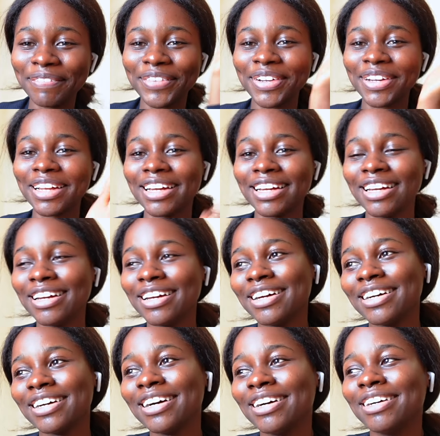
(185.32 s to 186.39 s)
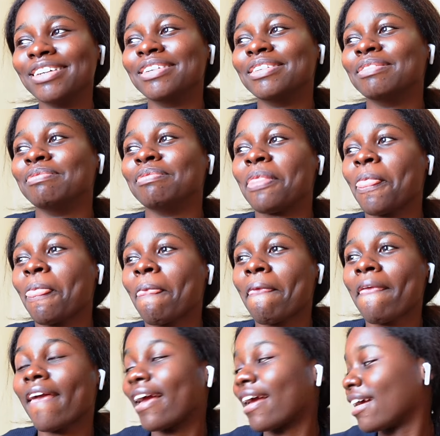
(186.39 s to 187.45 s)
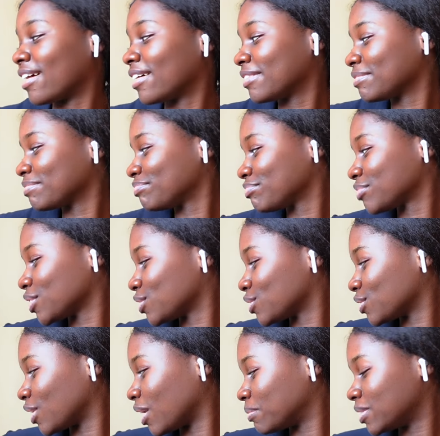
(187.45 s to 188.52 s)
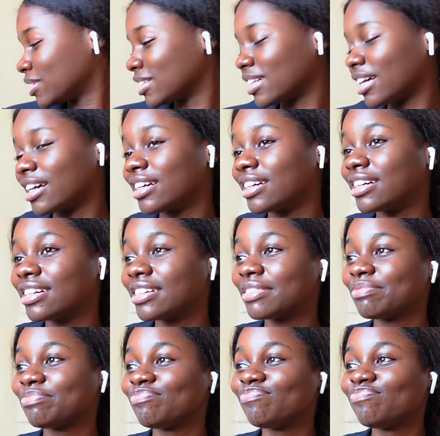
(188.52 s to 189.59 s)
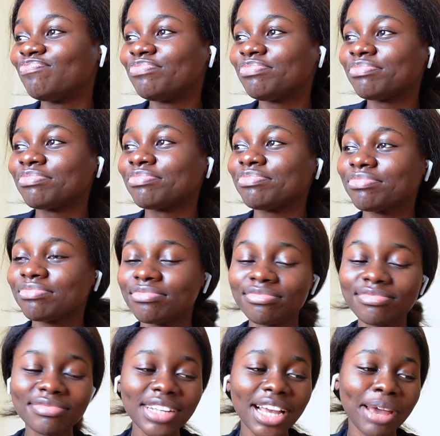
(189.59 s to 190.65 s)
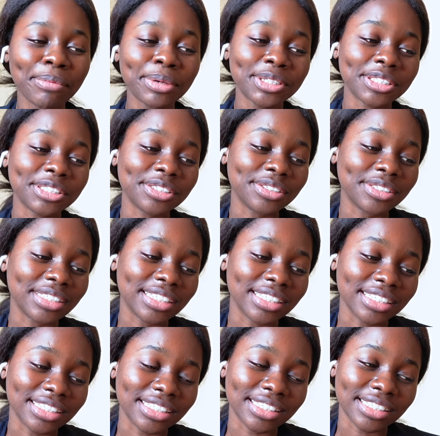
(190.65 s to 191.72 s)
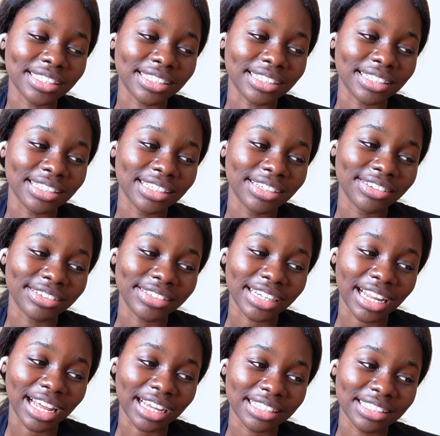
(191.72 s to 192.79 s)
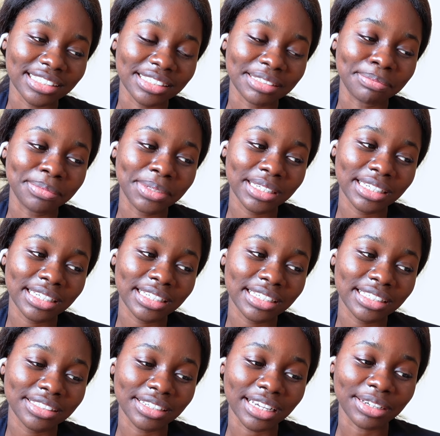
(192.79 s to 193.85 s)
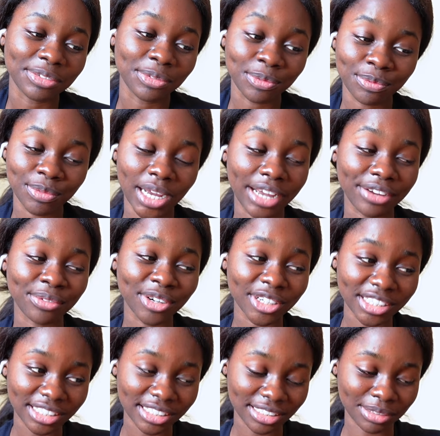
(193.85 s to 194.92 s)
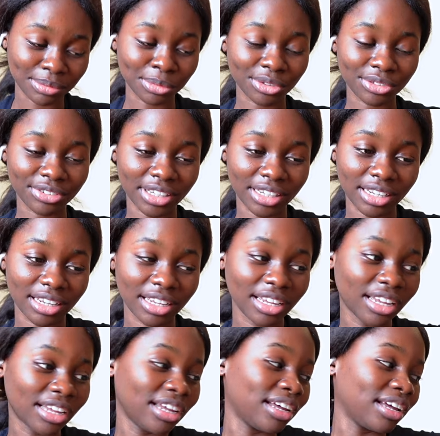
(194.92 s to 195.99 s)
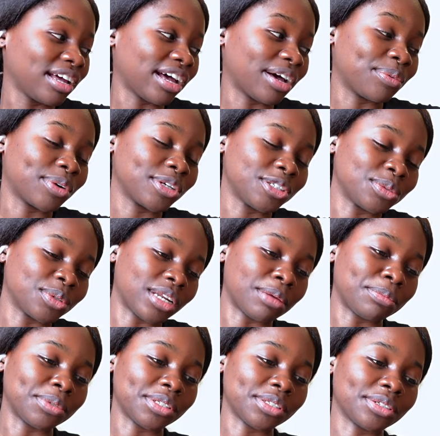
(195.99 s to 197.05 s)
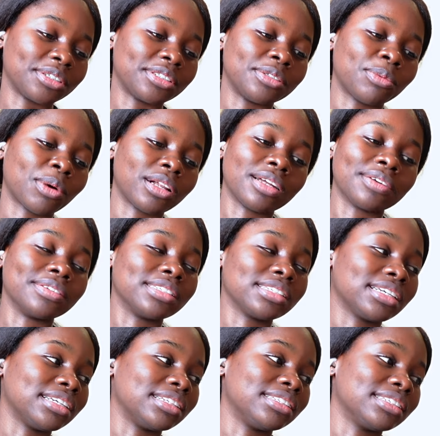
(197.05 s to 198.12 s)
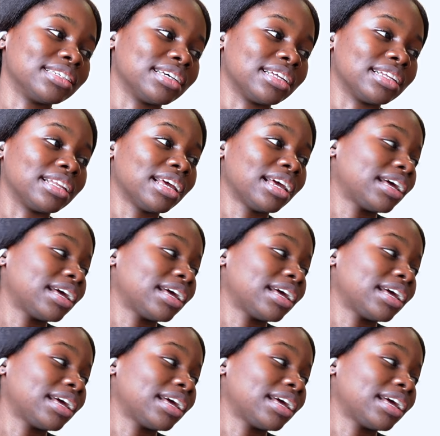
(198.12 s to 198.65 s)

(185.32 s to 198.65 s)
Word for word: but like um yeah so i'm just like let me just use this to relax a bit i i watched the movie i watched one episode while i was eating